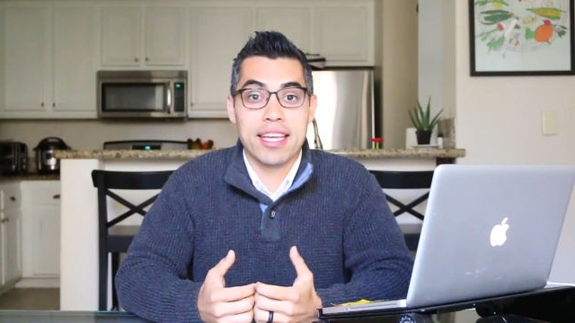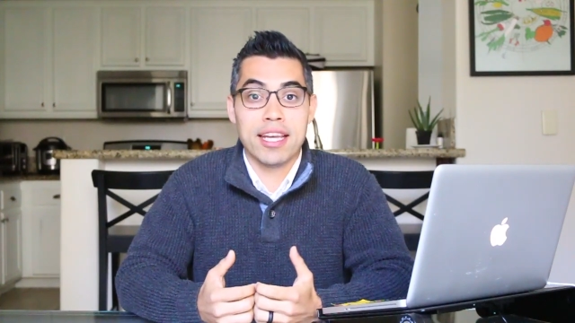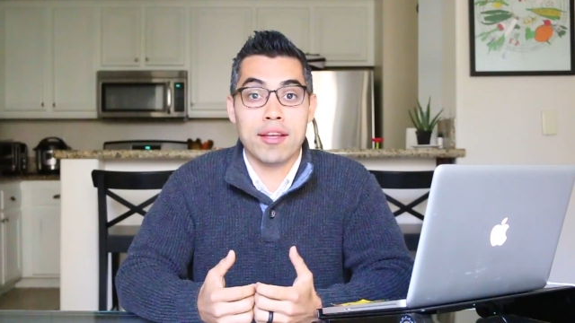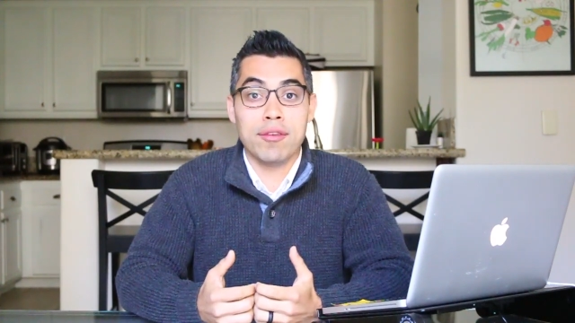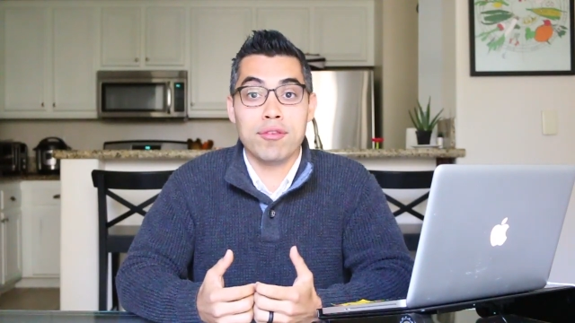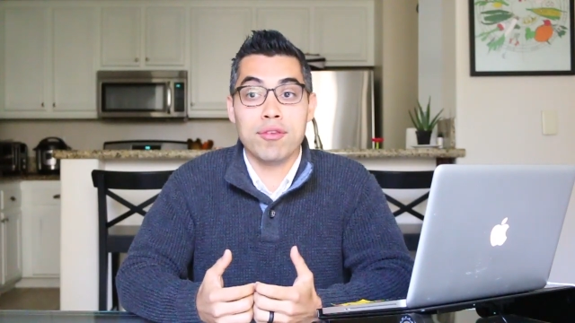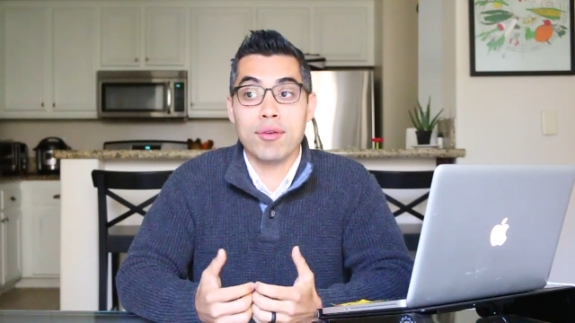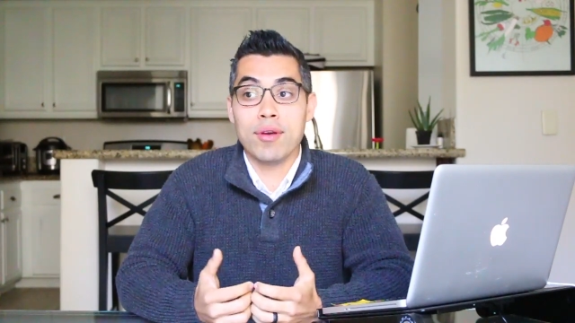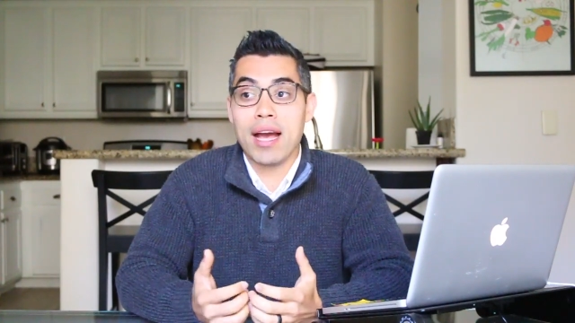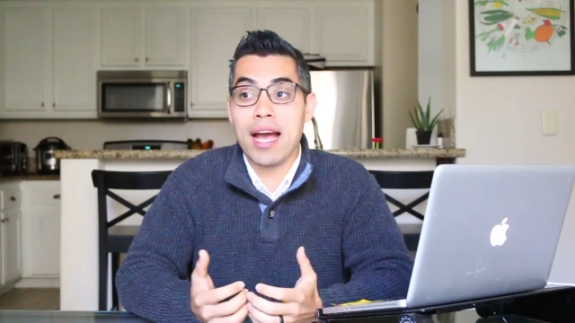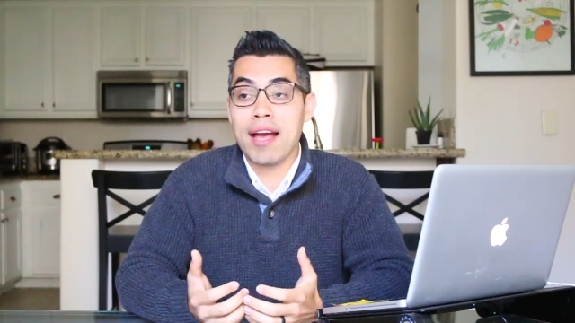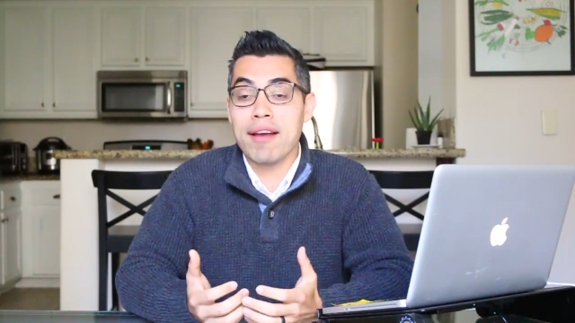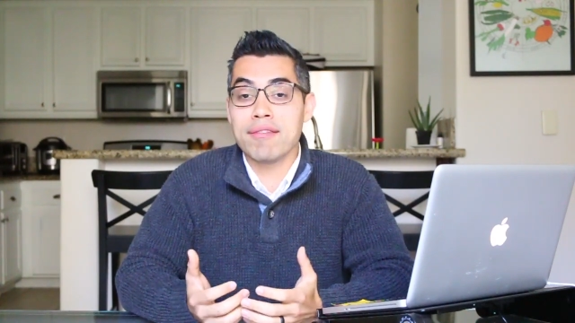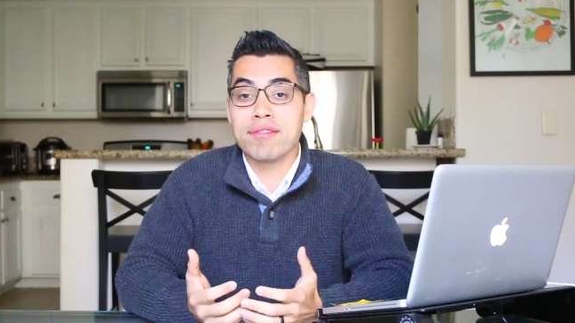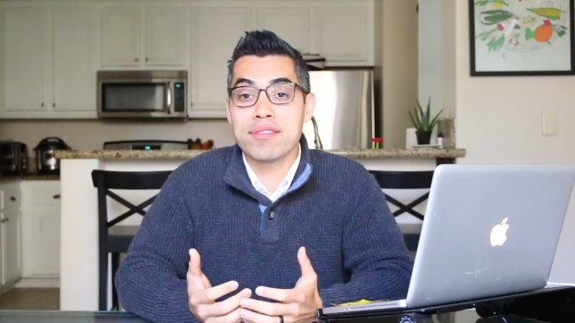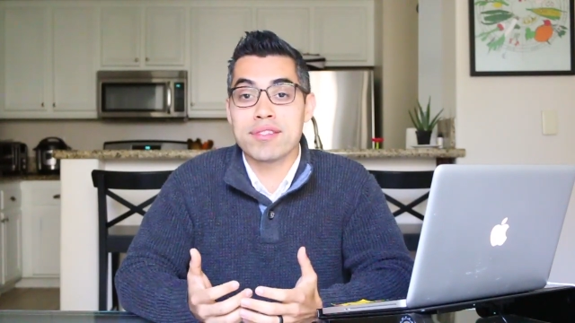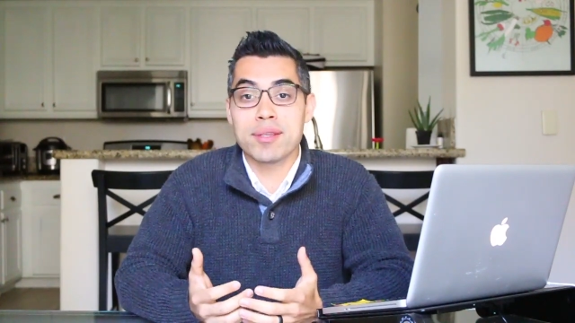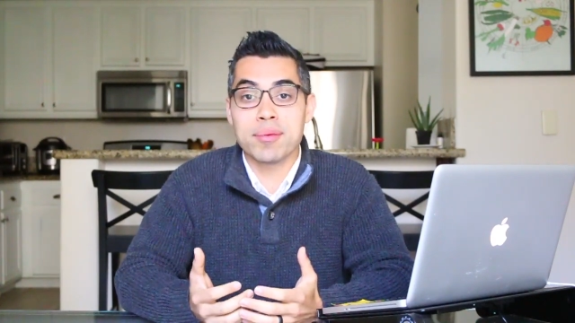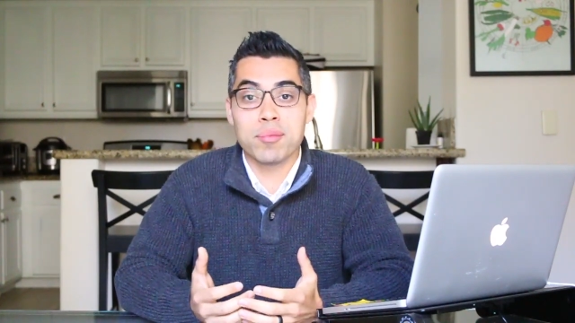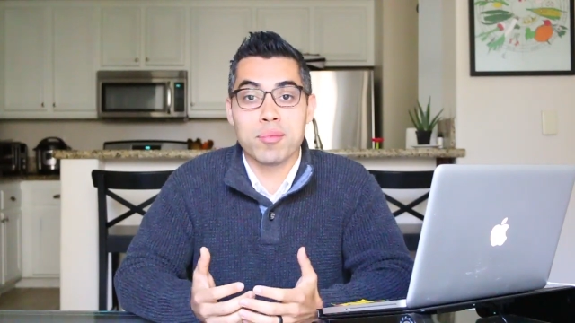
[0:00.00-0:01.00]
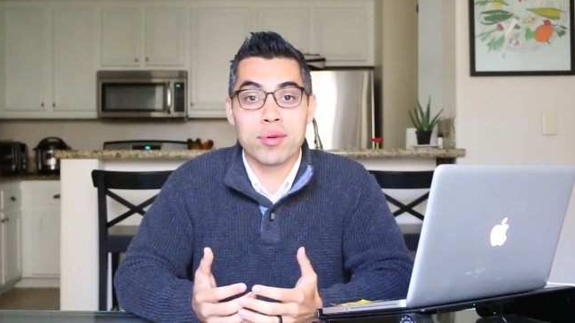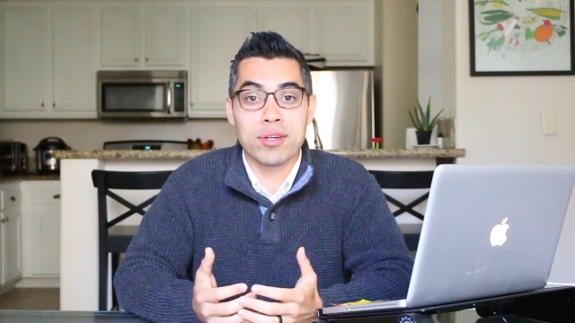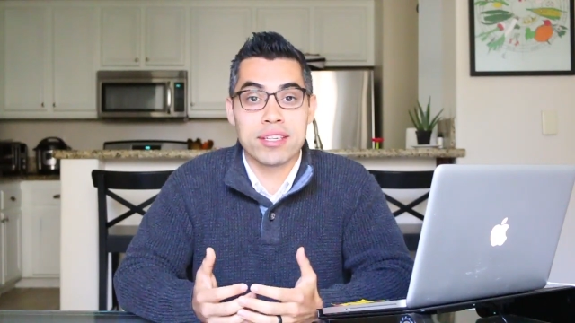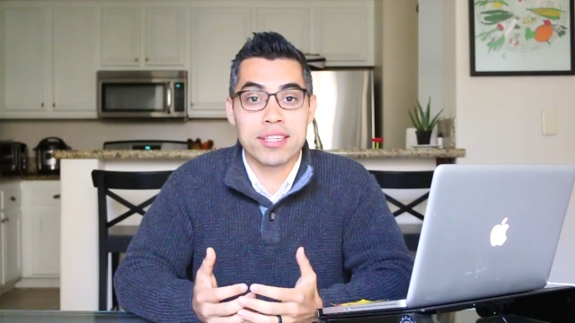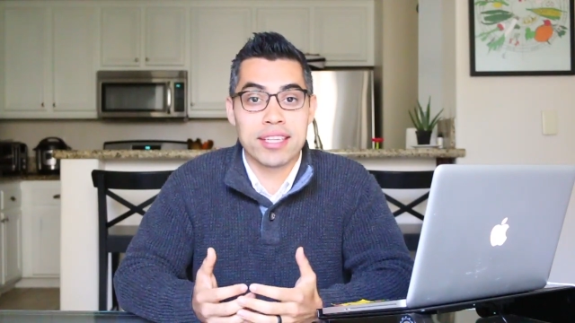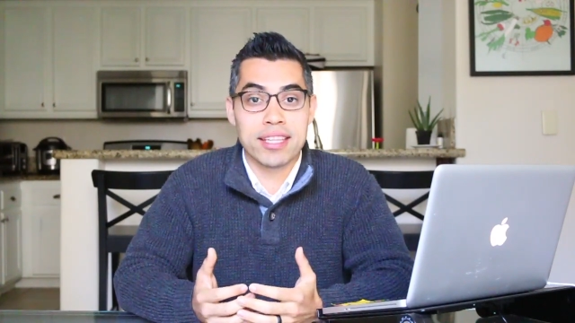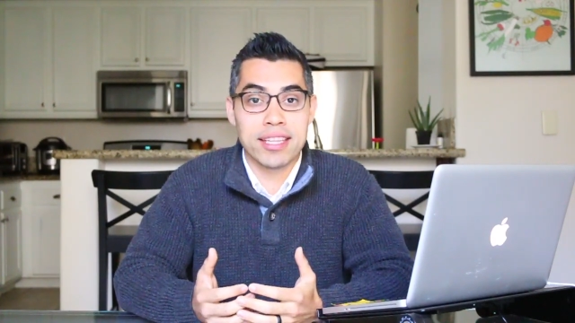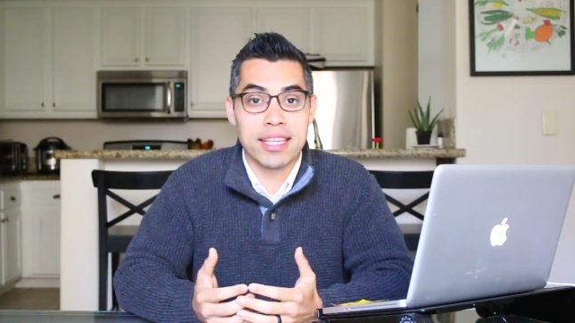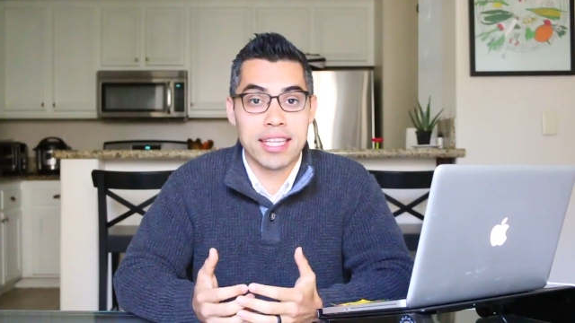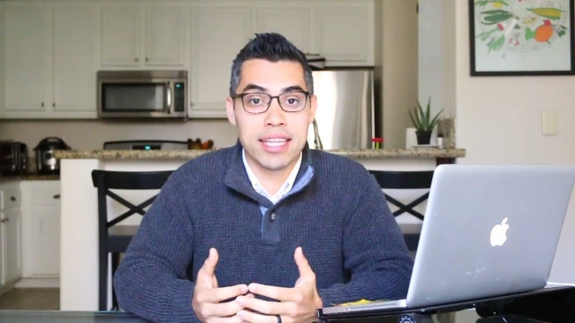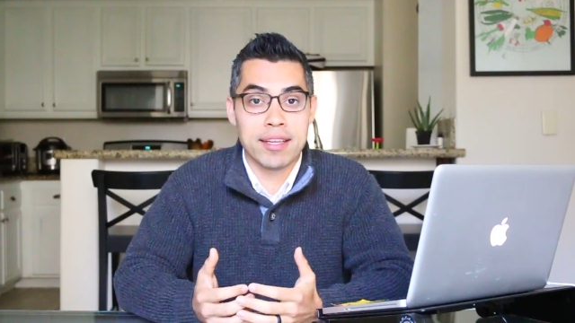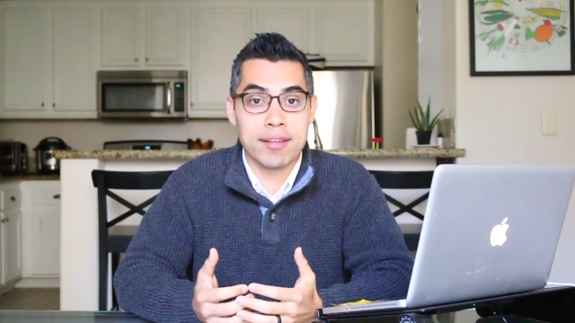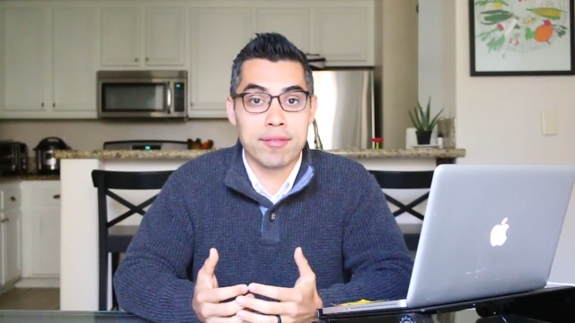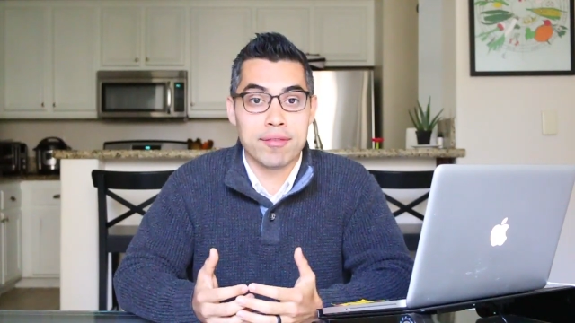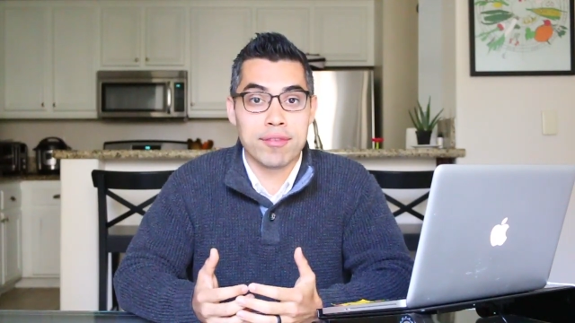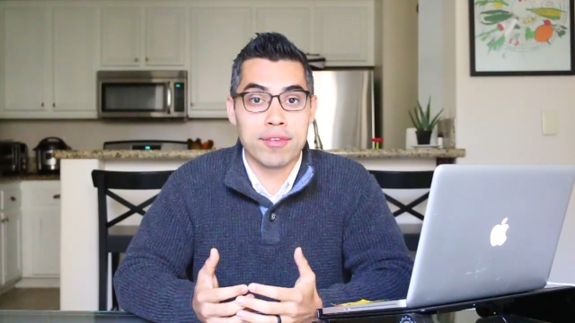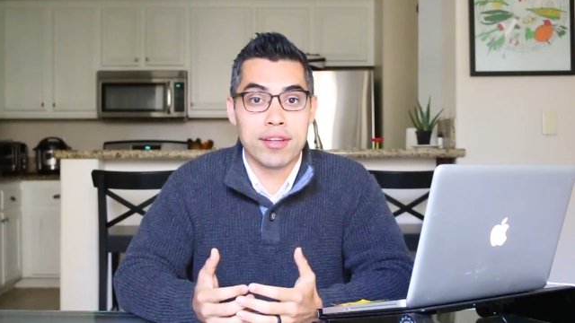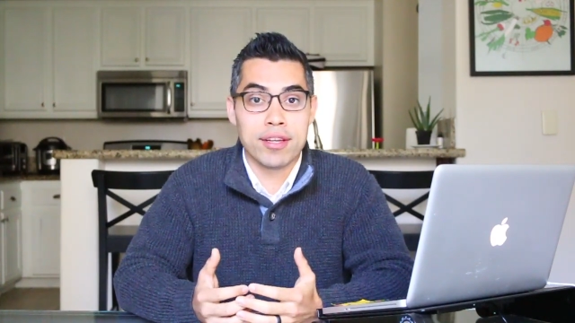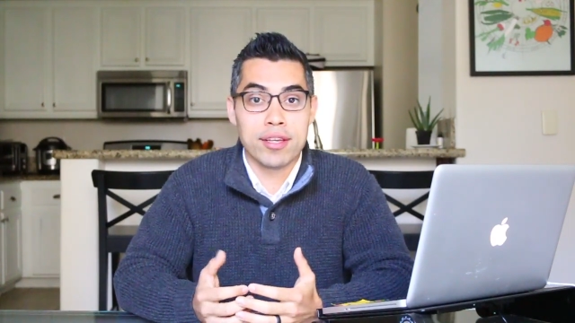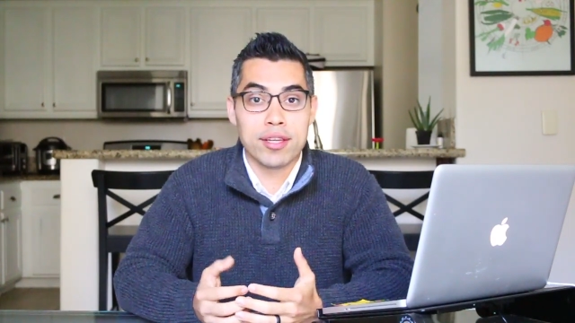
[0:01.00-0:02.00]
if you have somewhere to
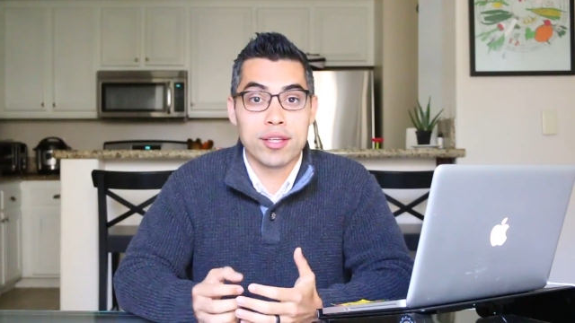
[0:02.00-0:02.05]
live,